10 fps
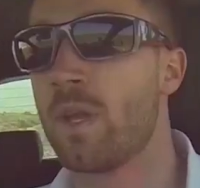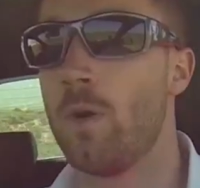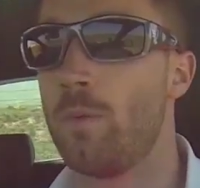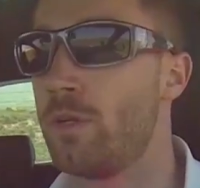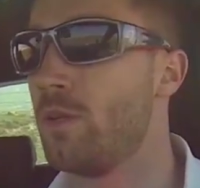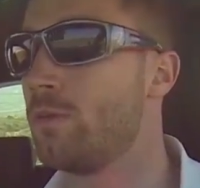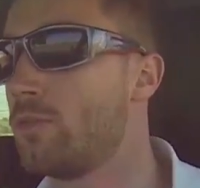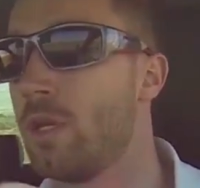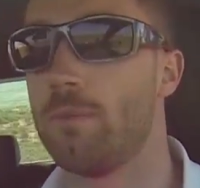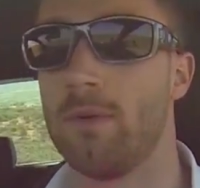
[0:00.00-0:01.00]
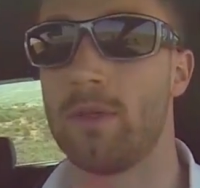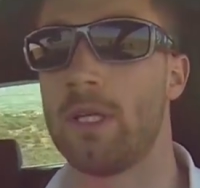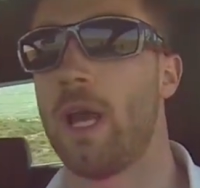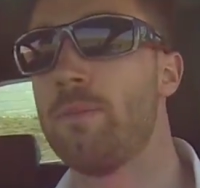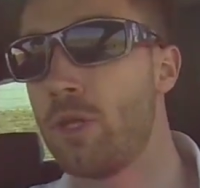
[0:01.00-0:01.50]
Hope we don't jump off the
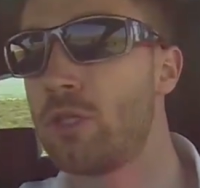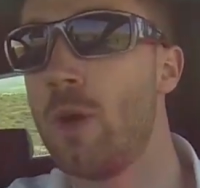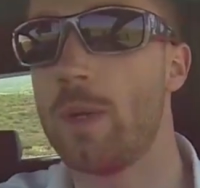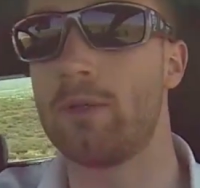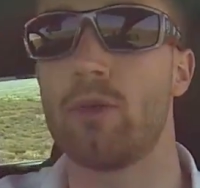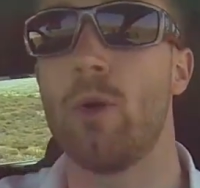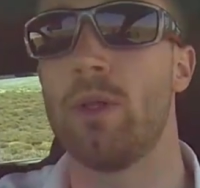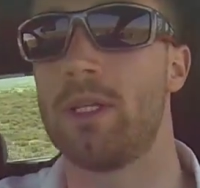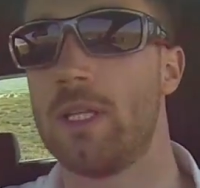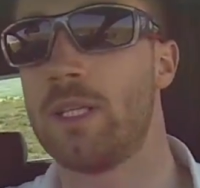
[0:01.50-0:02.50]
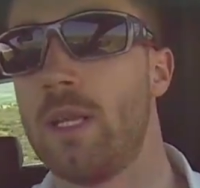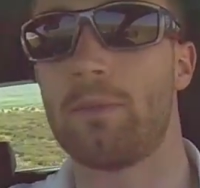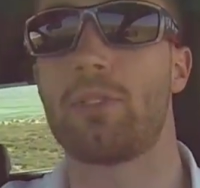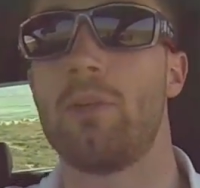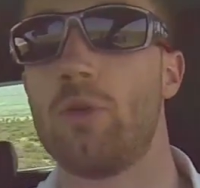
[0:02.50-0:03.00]
cliff. I'm not going to go on the other side. I'm
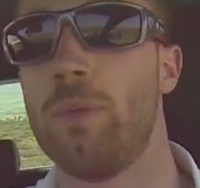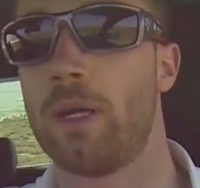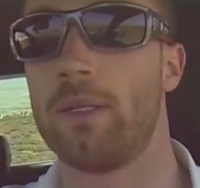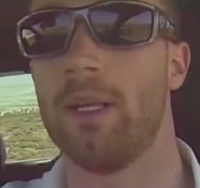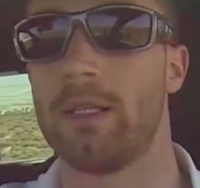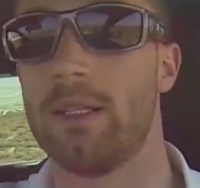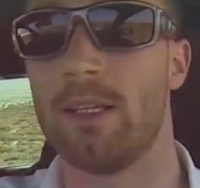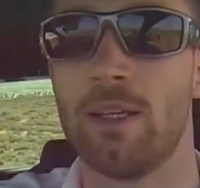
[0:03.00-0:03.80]
just going to park it like this.